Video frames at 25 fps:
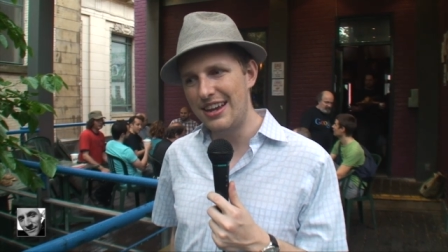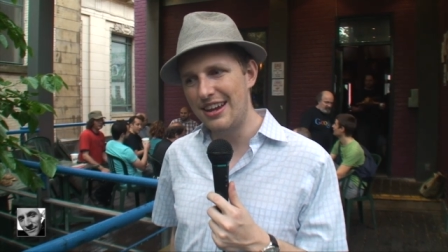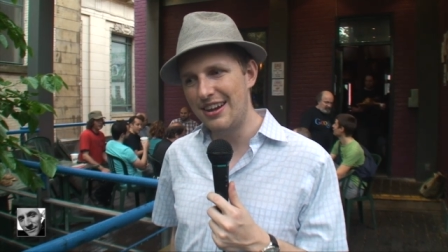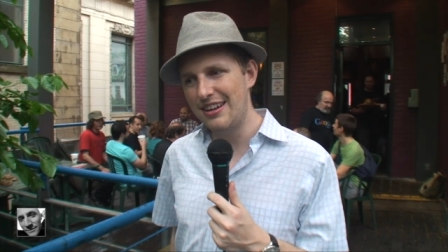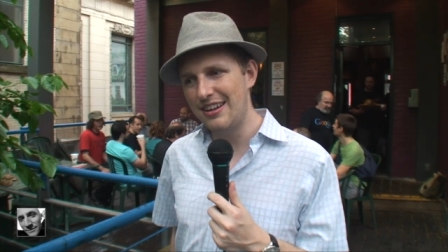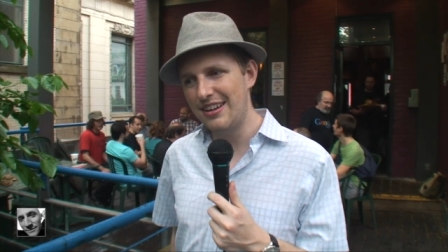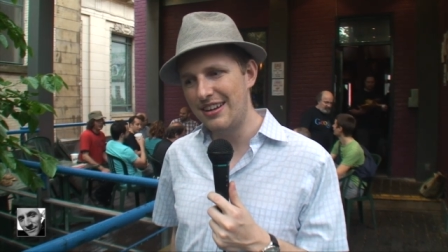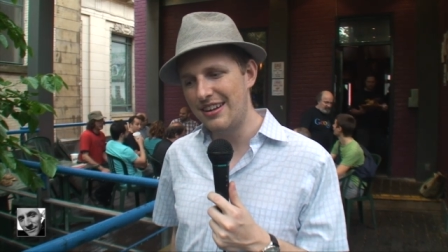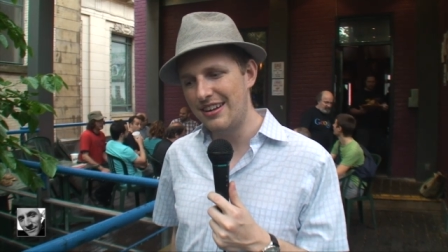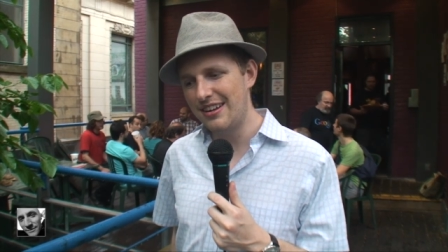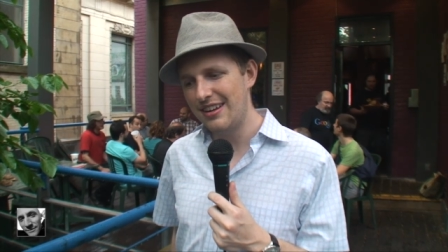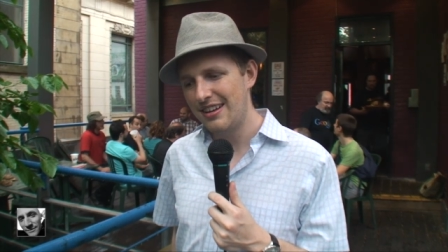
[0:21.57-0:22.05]

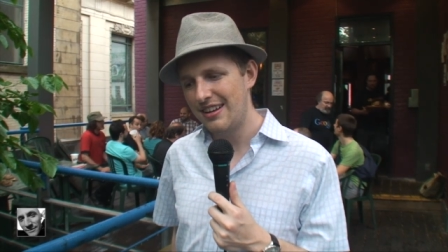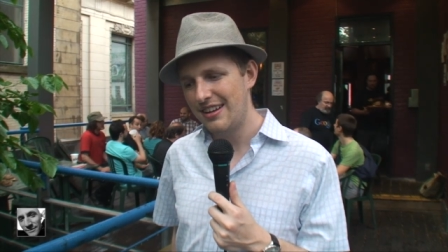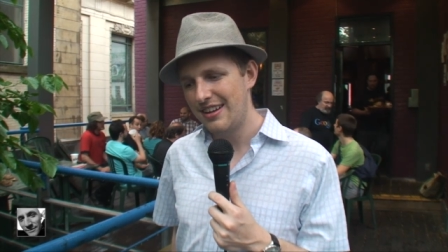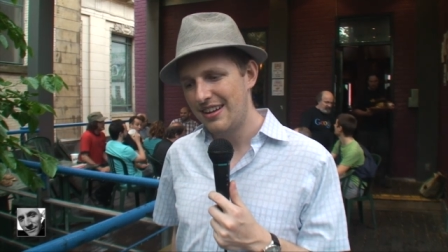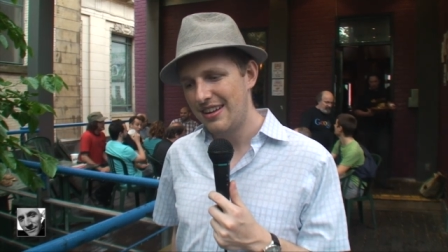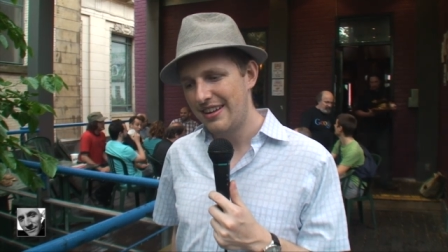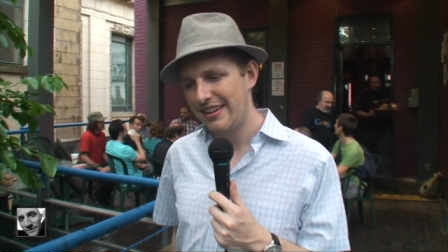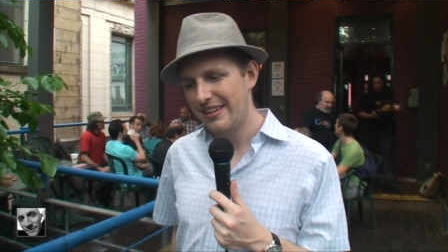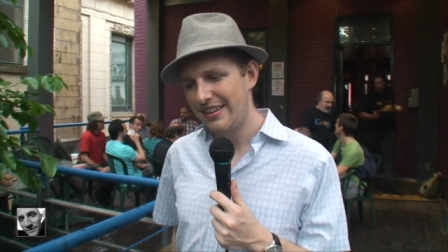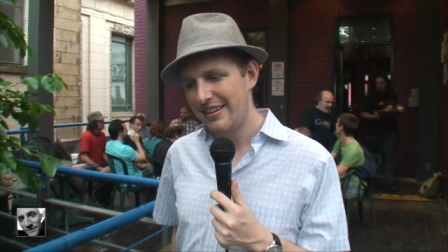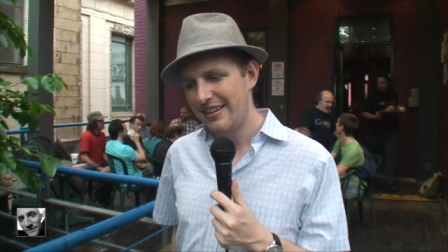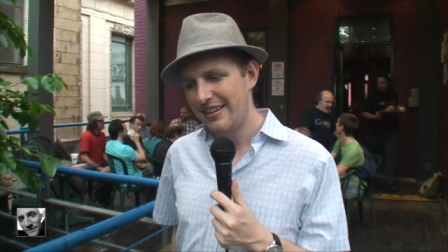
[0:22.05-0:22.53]
are,
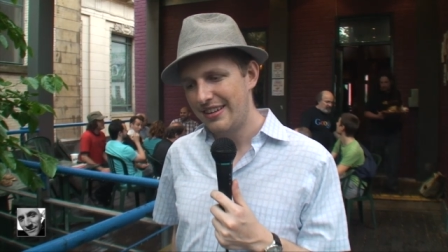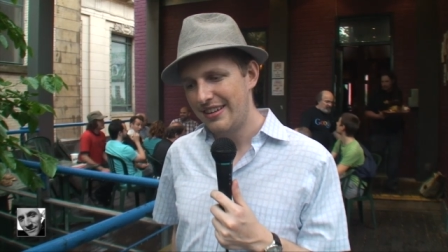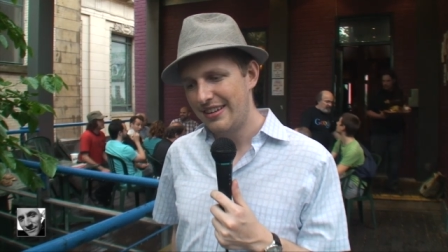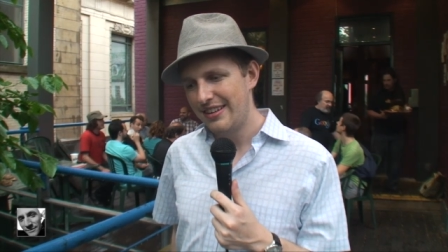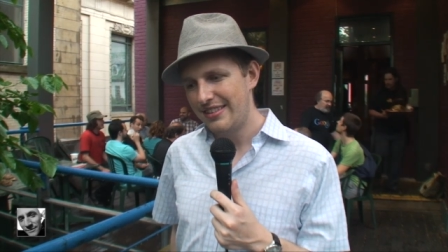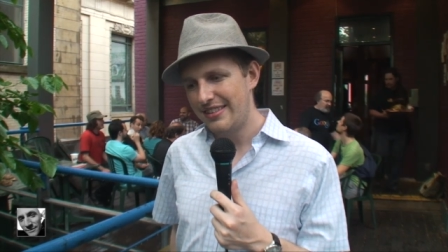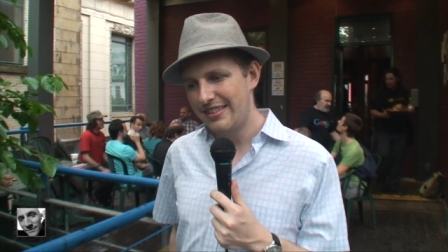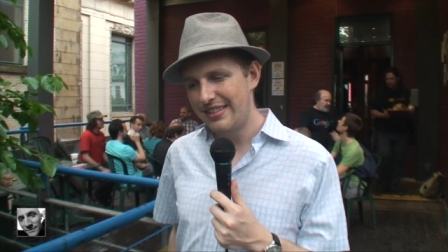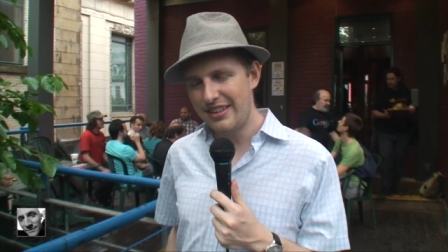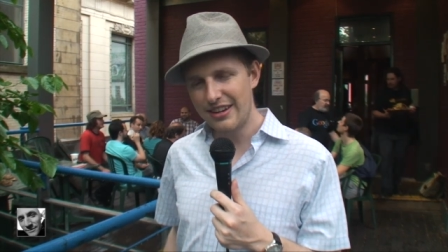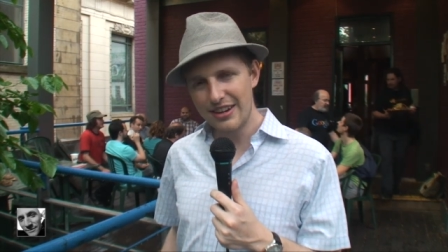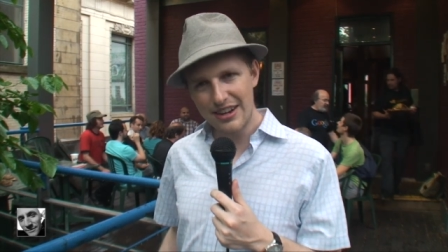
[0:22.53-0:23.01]

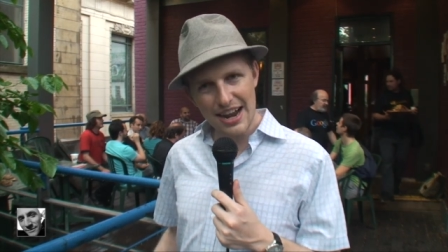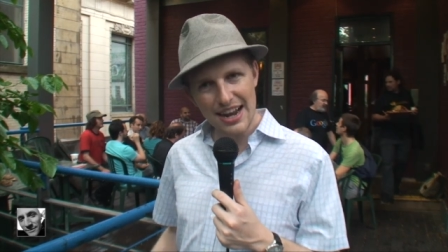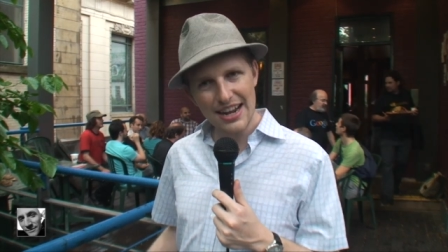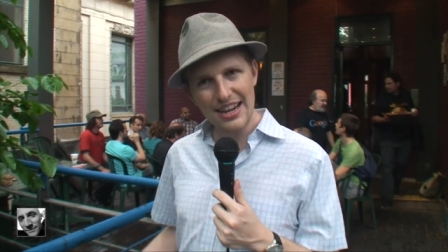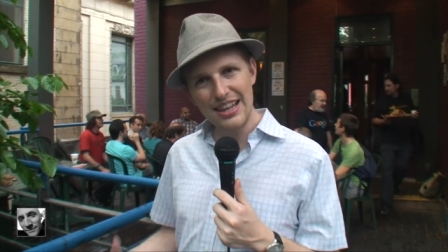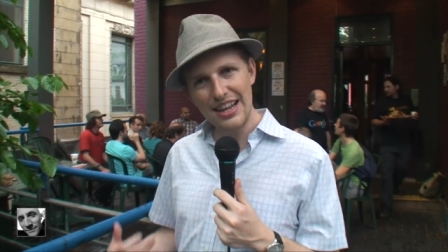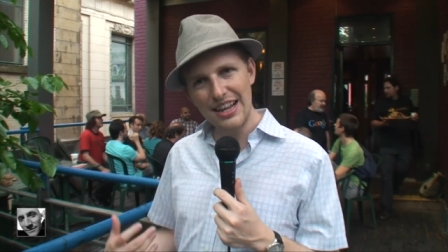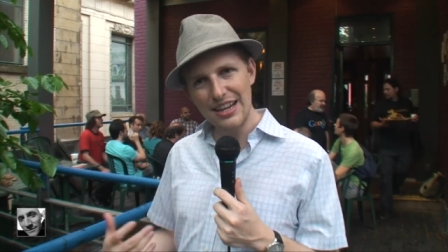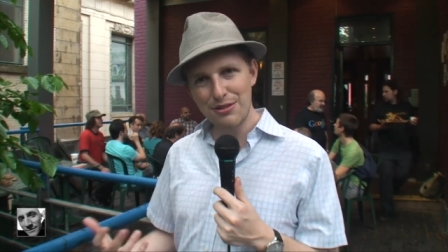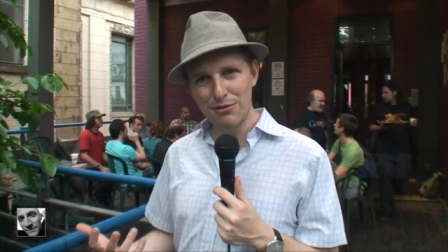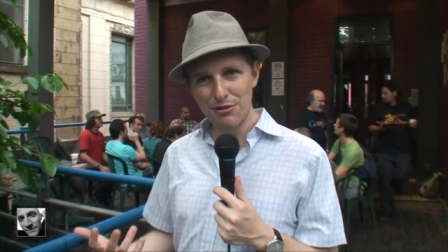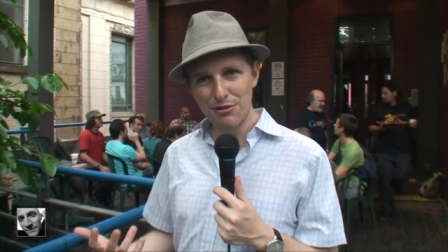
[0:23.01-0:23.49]
they're kind
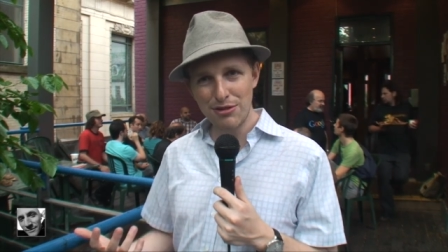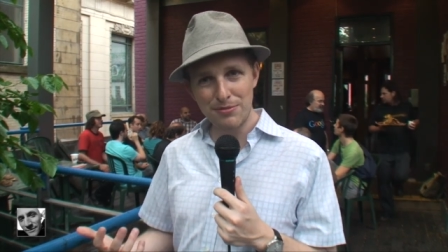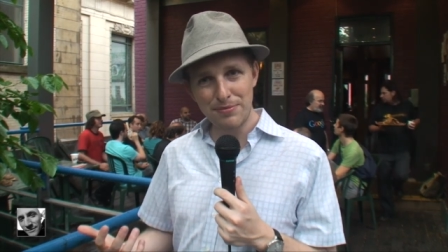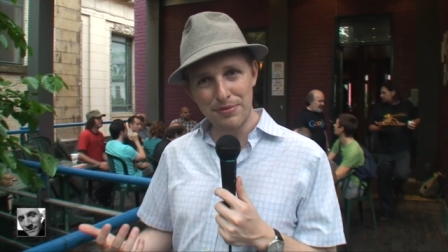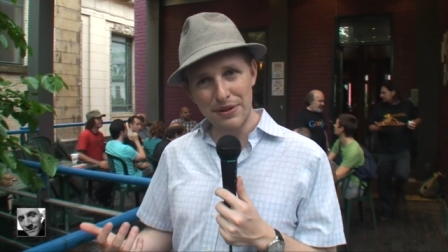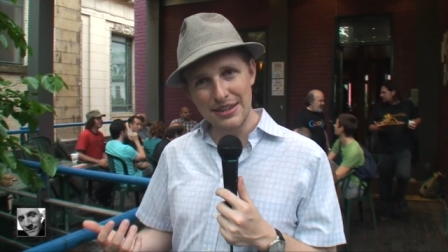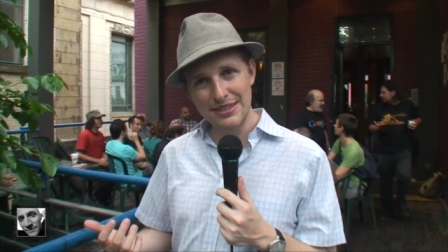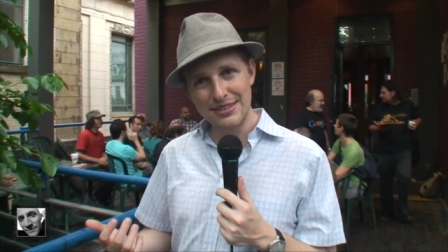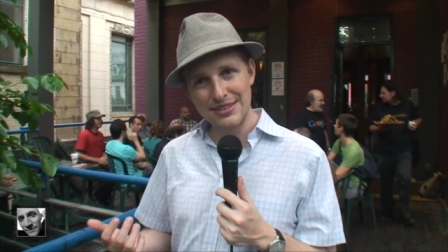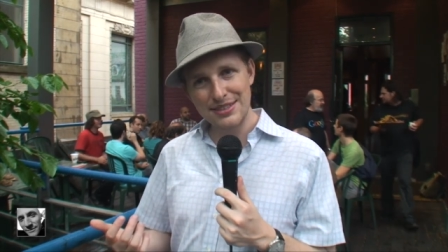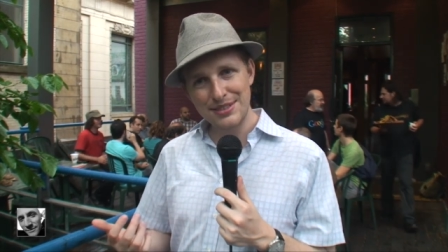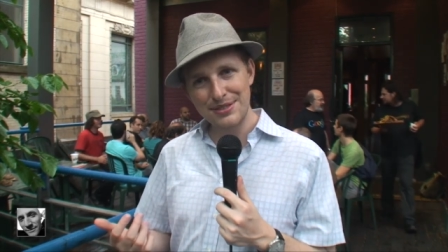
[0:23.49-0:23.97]
of like
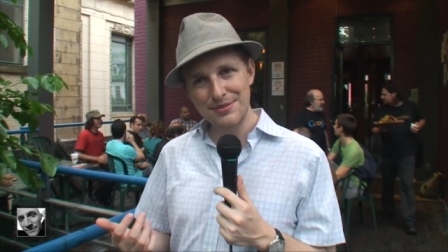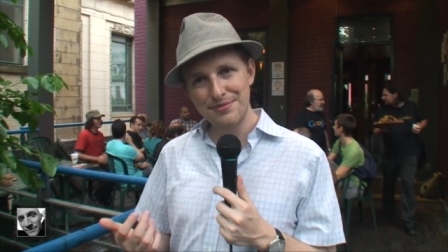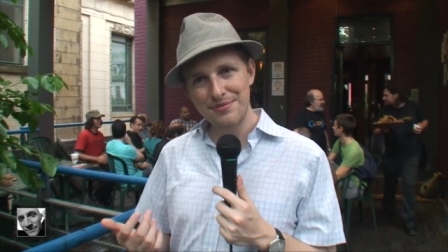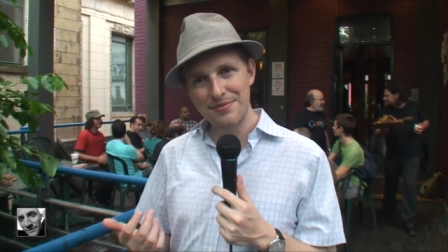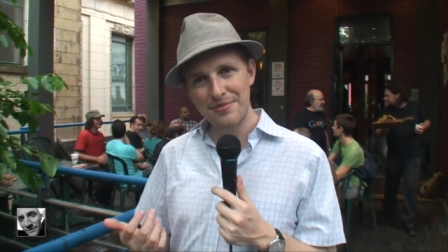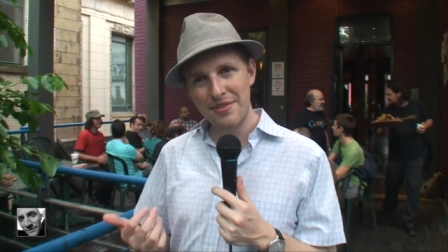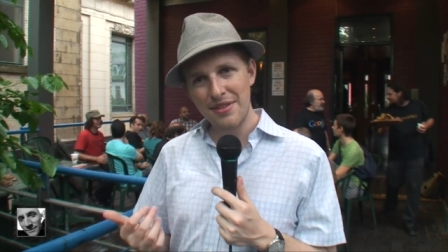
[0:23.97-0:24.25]
WordPress.